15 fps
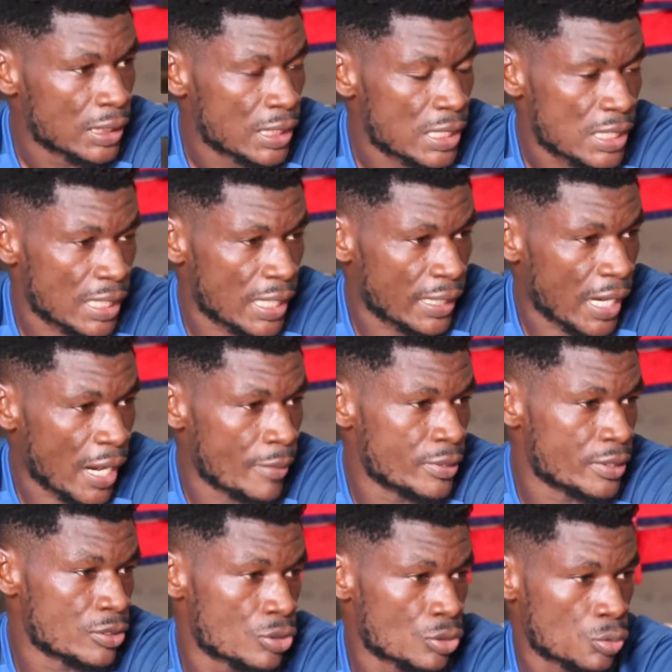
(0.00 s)
it's like i'm
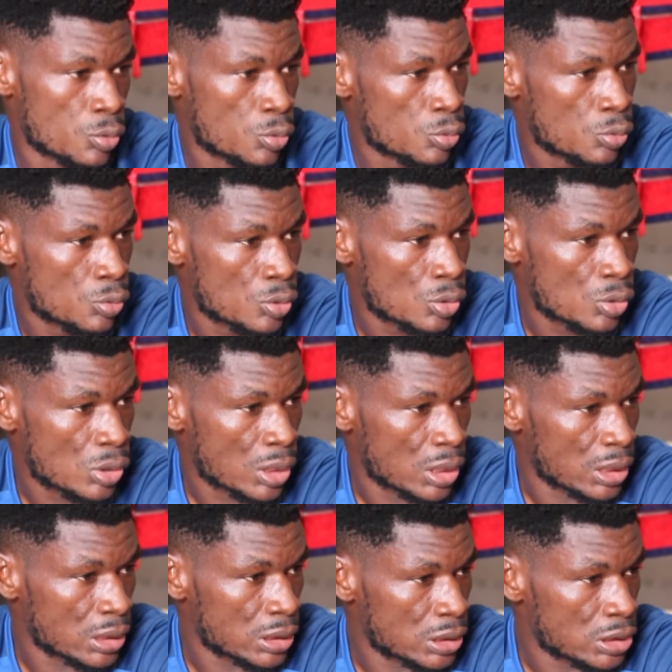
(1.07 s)
in school
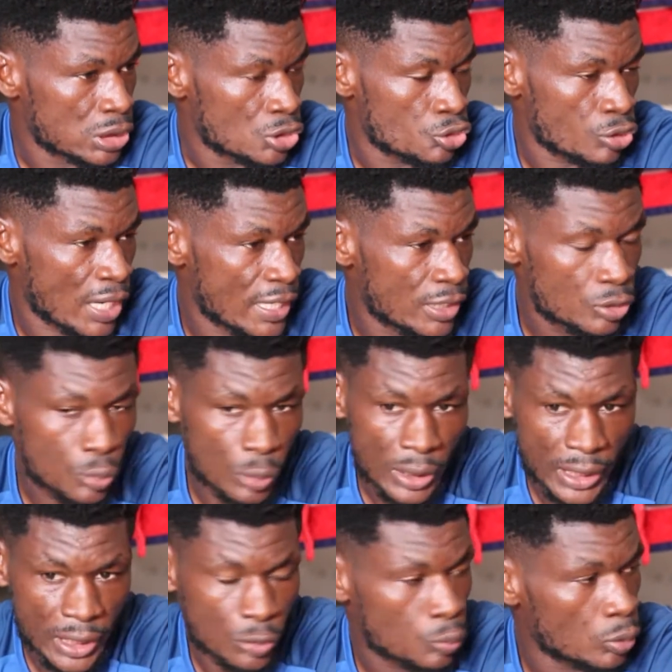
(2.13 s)
trying to
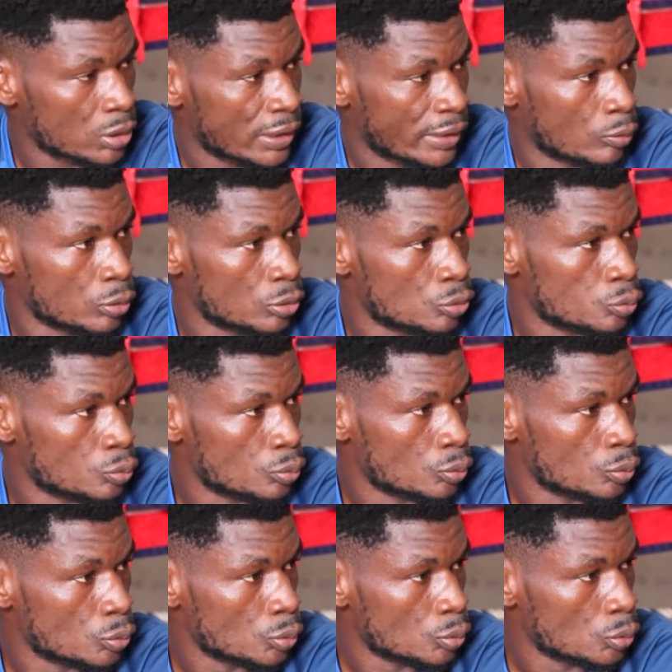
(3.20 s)
learn what i want to
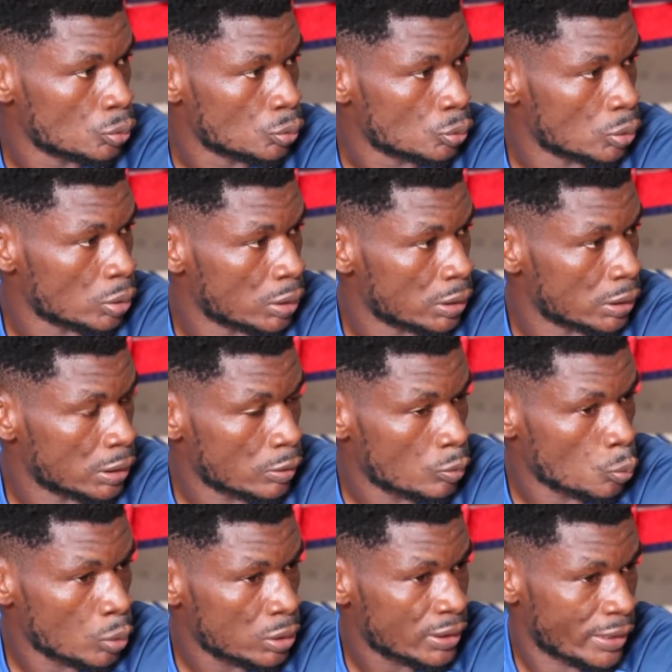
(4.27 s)
or
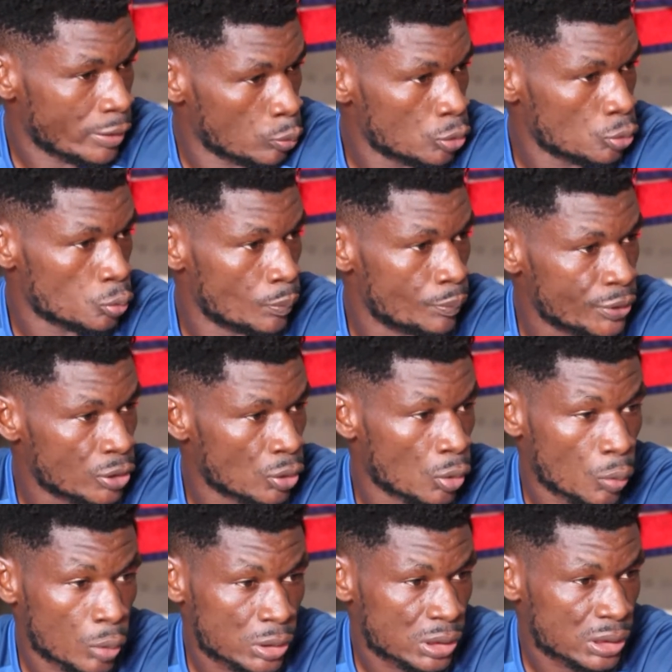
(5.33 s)
what i want to be or
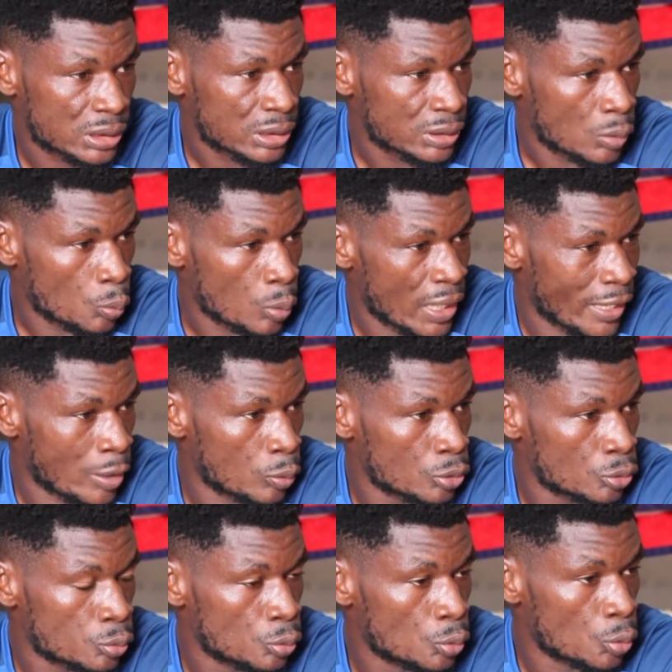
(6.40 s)
what where i
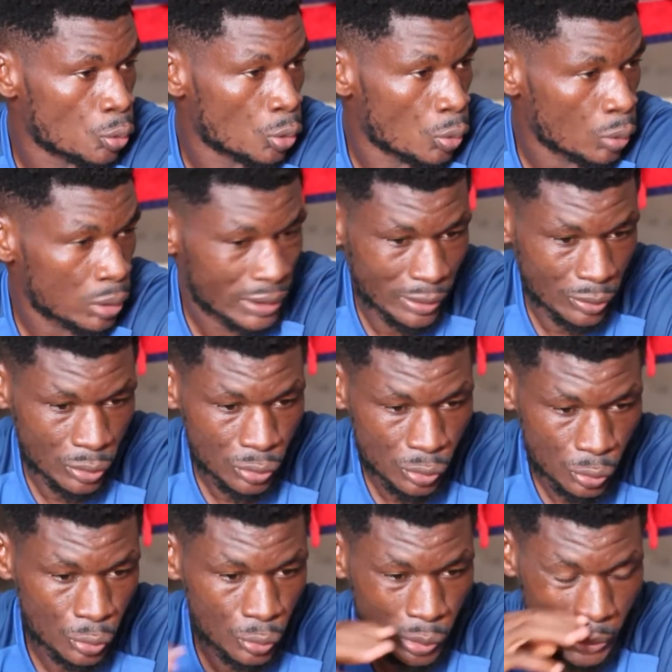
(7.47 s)
want to go or what i want to
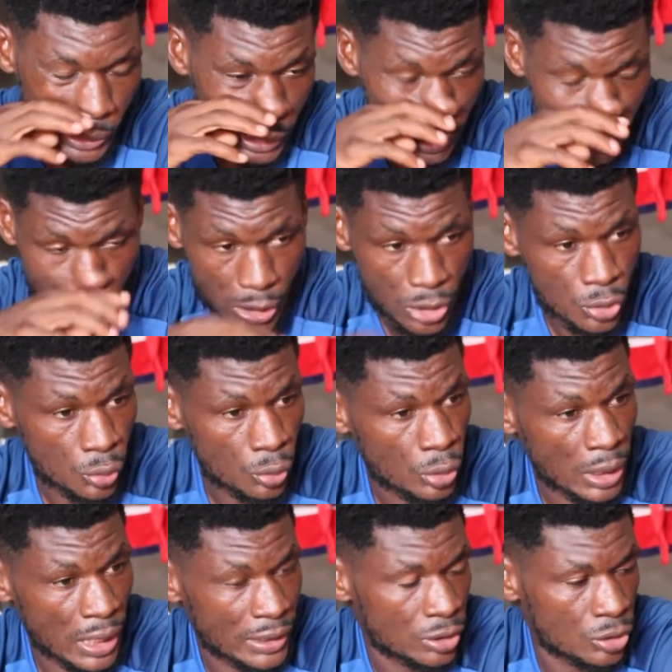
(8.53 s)
do and so
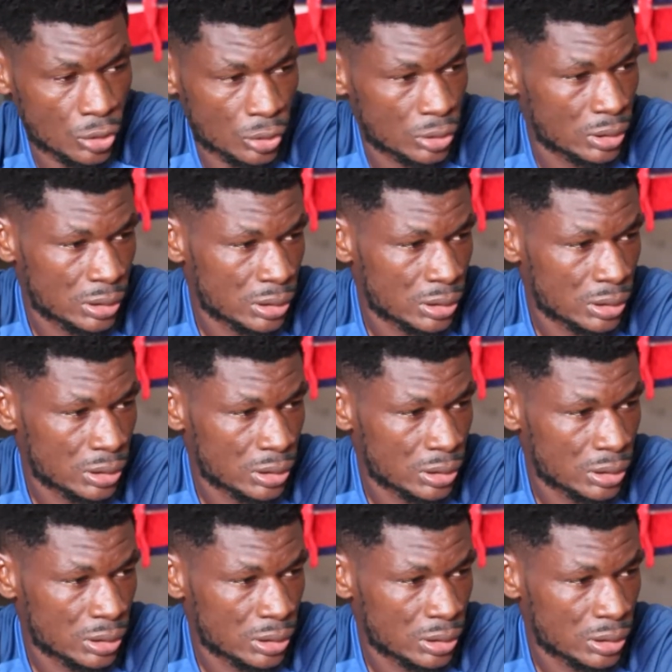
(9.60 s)
i did not